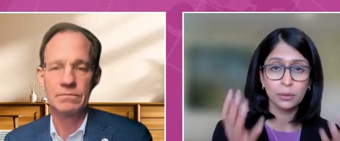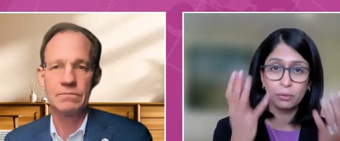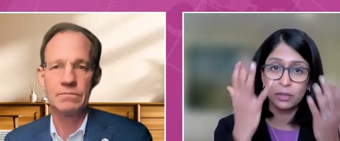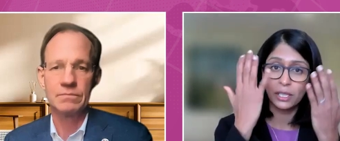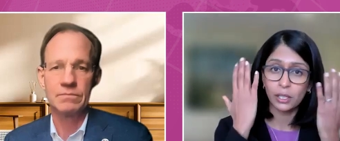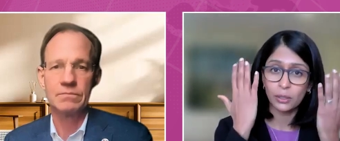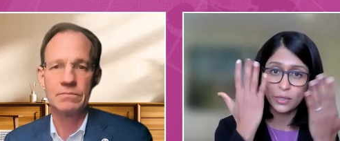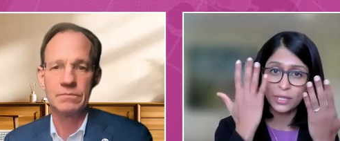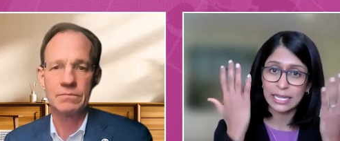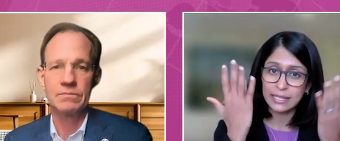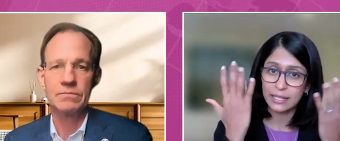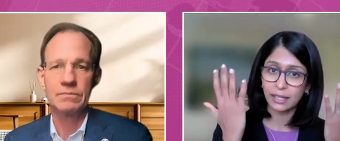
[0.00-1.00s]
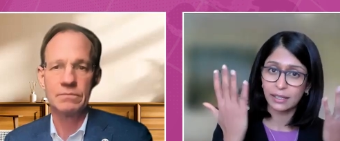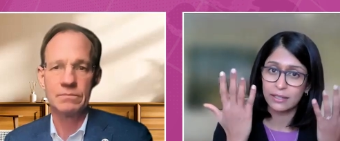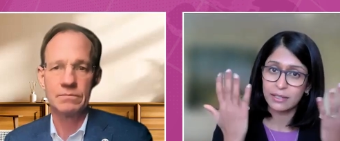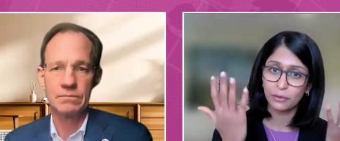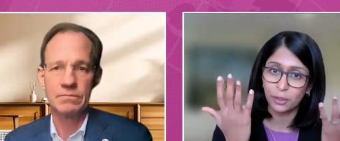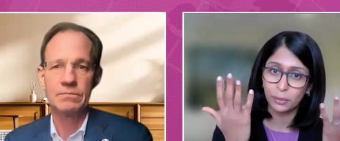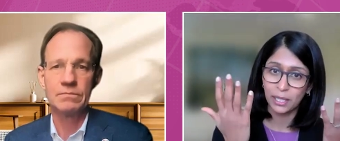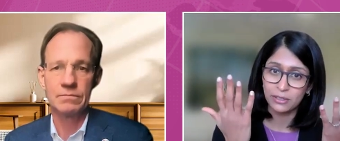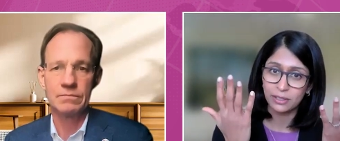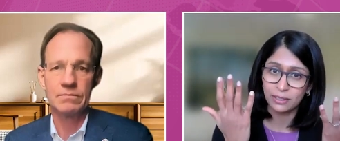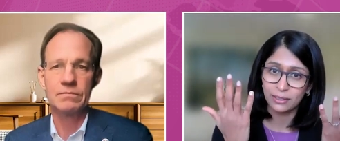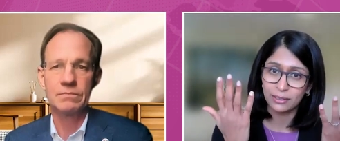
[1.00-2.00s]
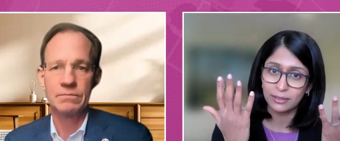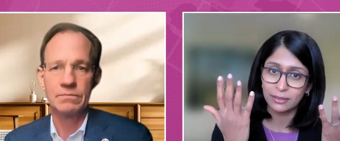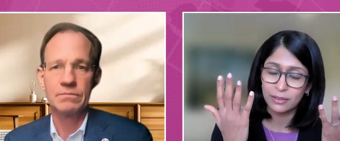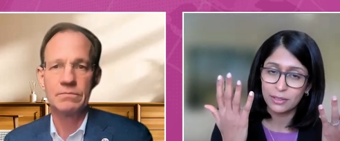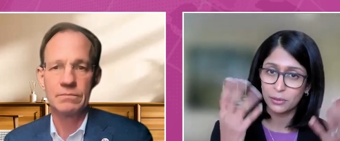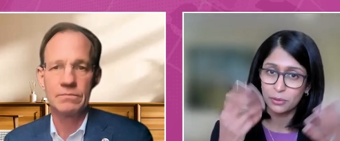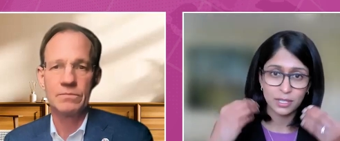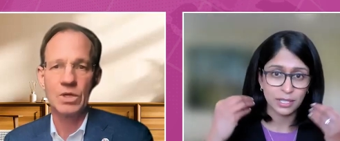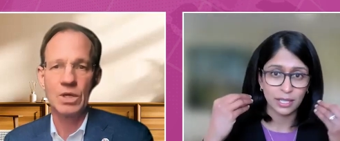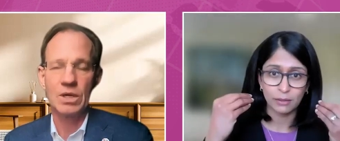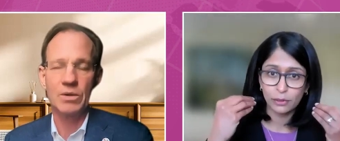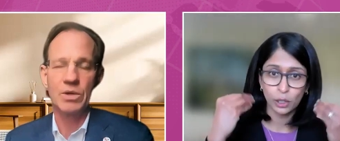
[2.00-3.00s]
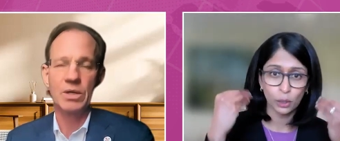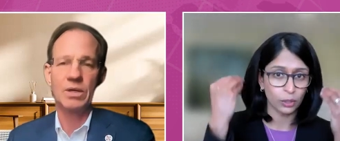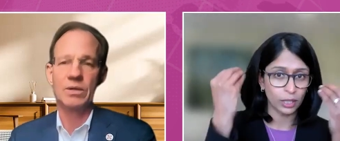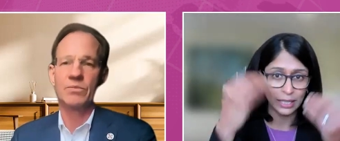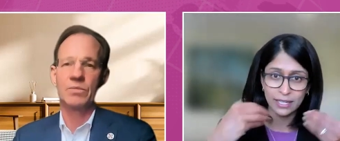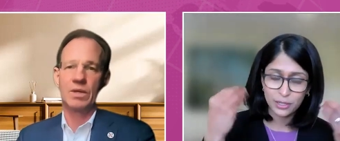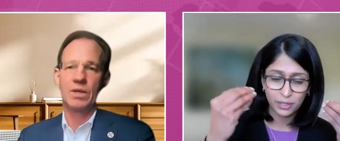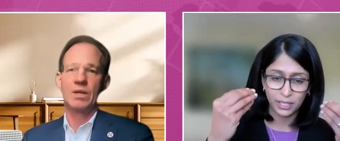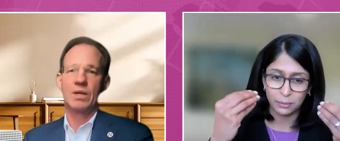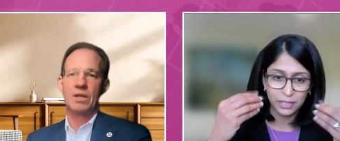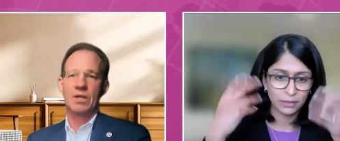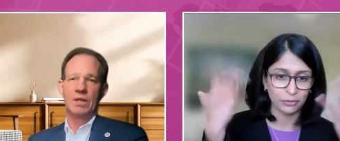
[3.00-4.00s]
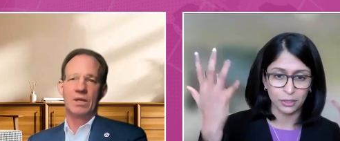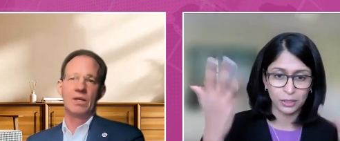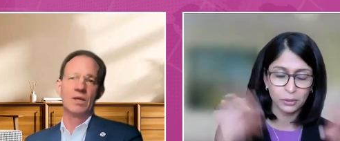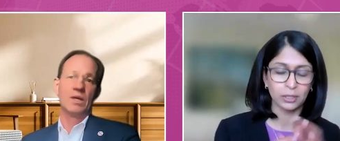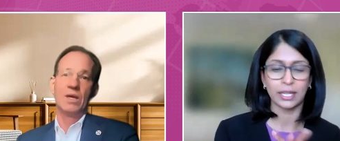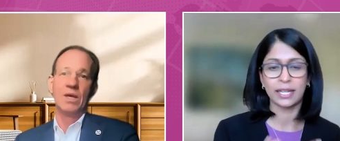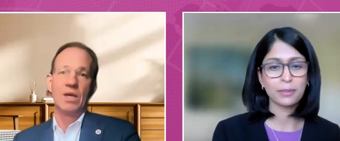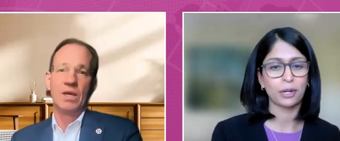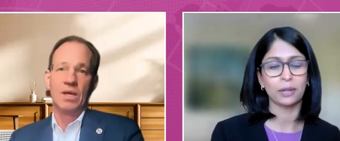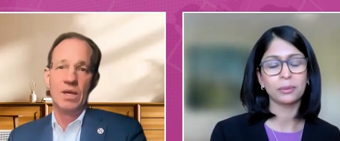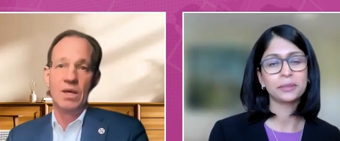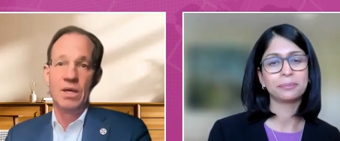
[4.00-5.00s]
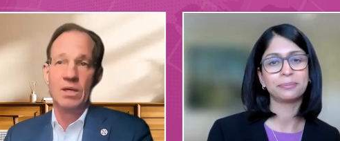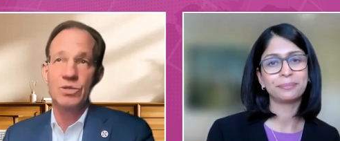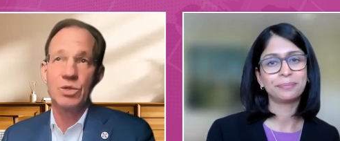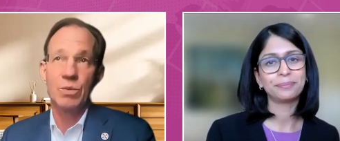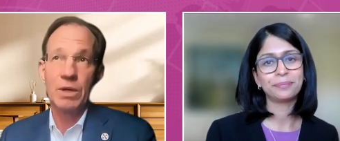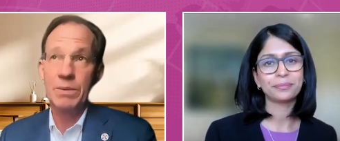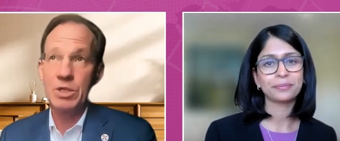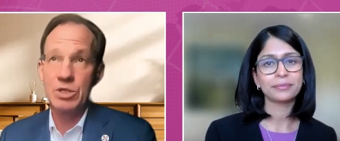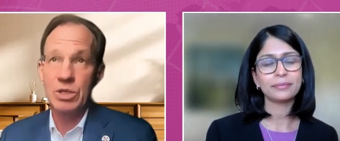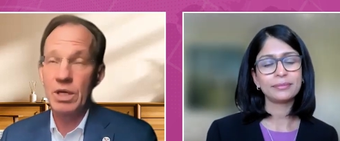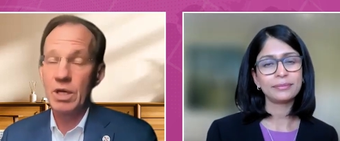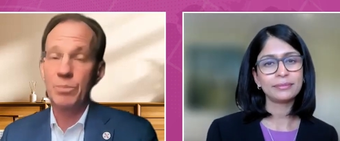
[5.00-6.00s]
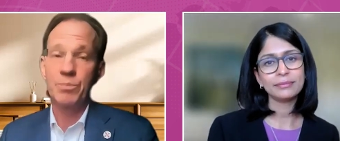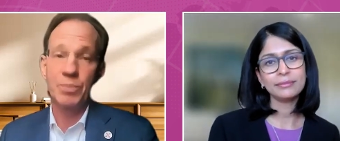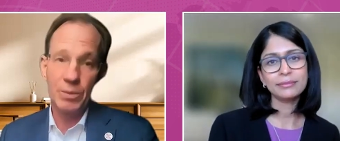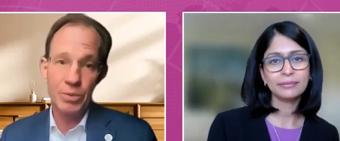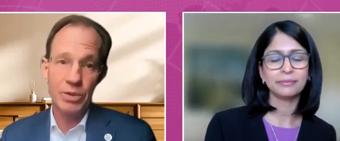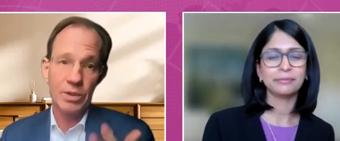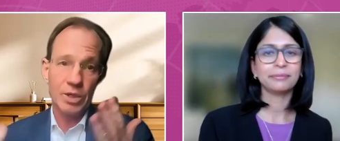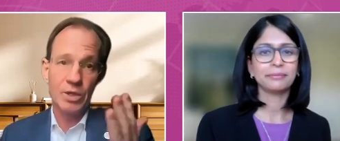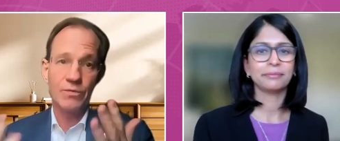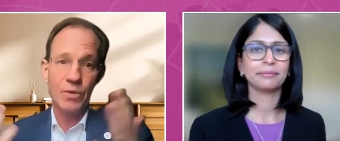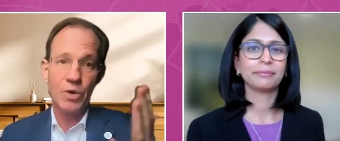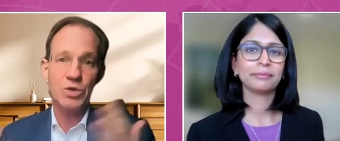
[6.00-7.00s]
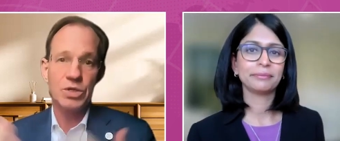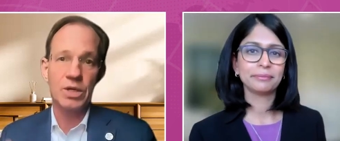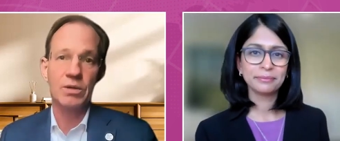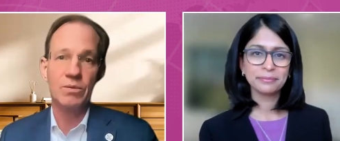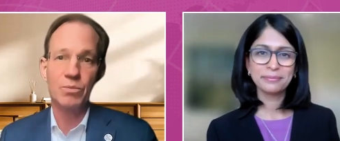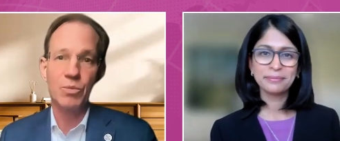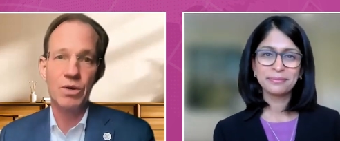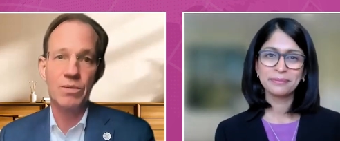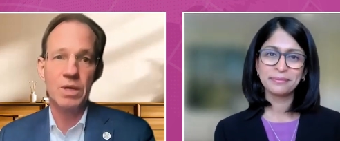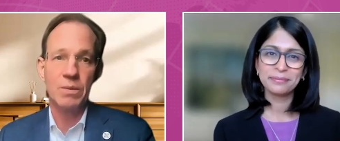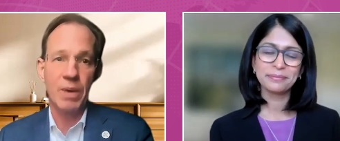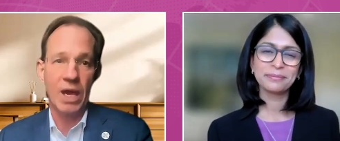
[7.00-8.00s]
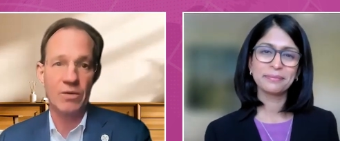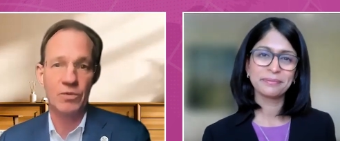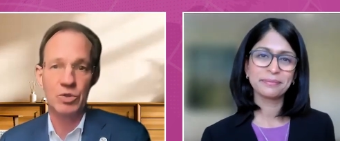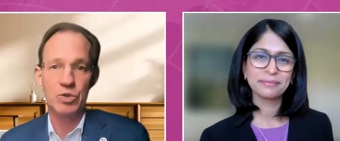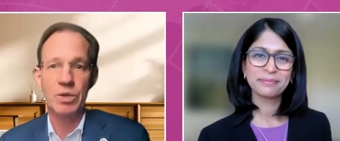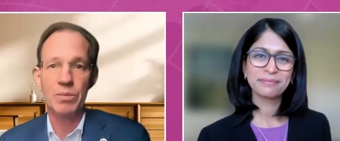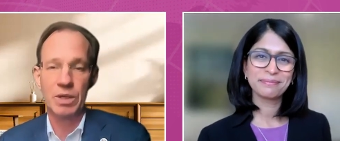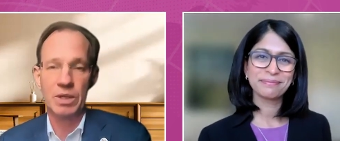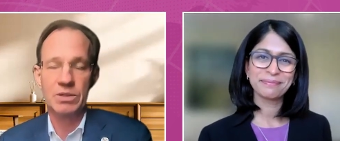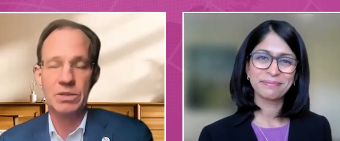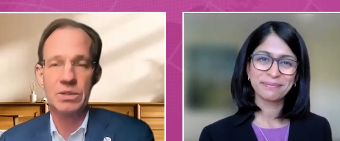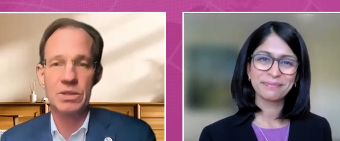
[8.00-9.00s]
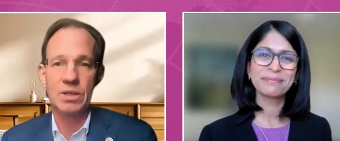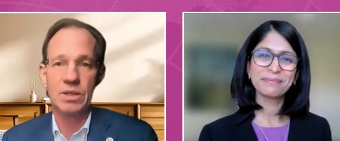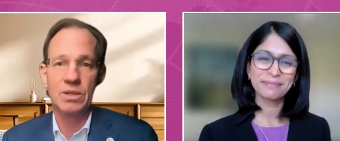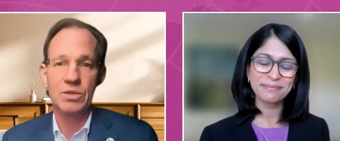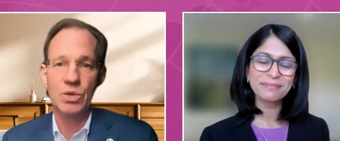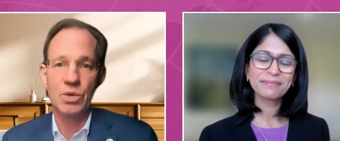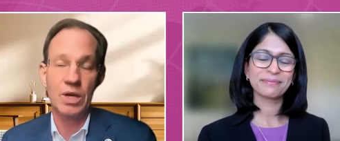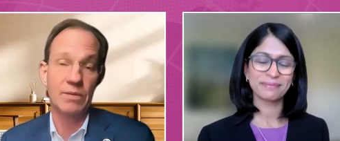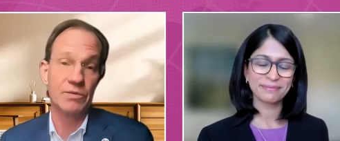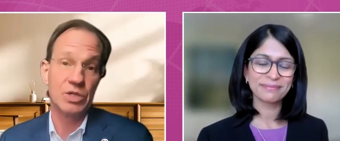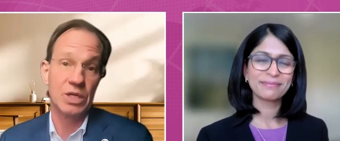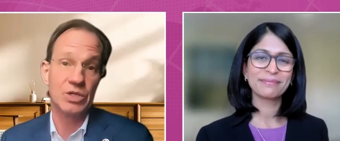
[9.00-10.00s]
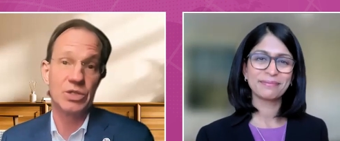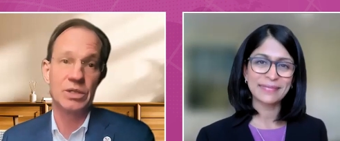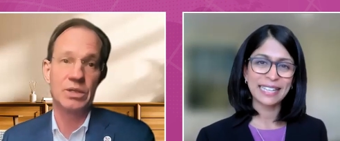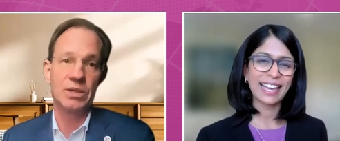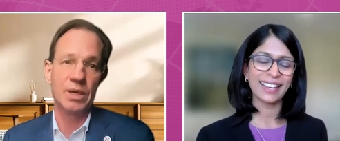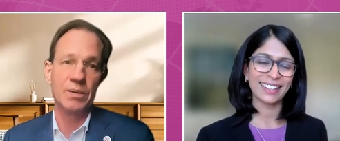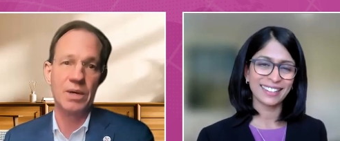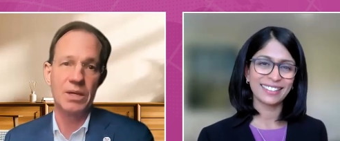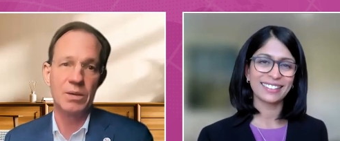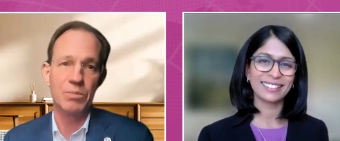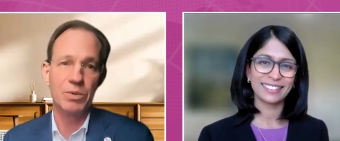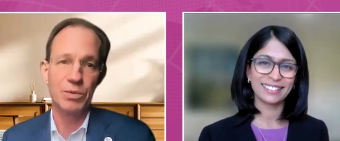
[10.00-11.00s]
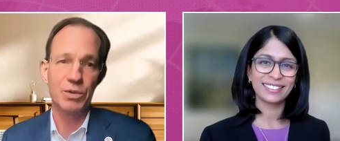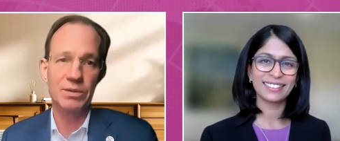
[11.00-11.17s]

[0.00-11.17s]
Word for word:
Speaker 1: to reduce that sinus inflammation. So just give yeah, yeah. localized treatment for a localized problem.
Speaker 2: So maybe this will help people, you know, focus on more impactful treatments. Uh, this whole conversation, I, I, think people